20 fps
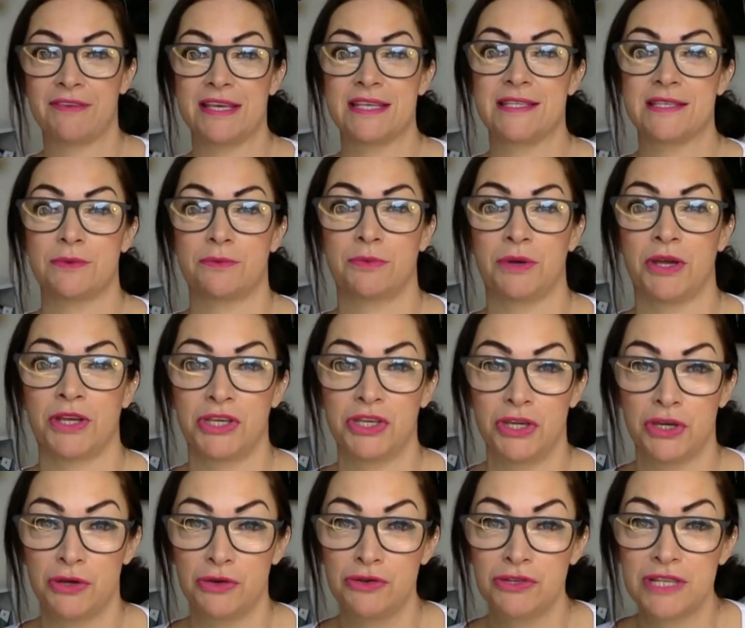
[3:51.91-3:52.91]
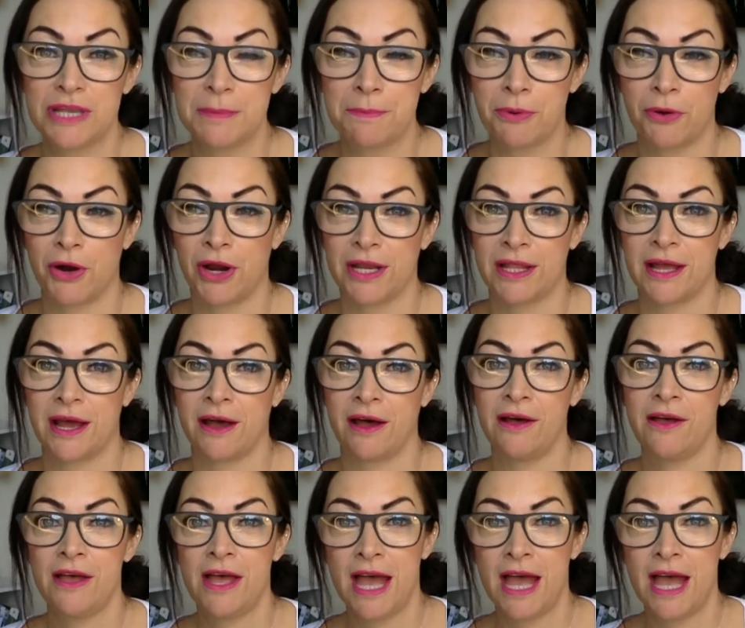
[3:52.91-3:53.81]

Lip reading: is that we're usually putting our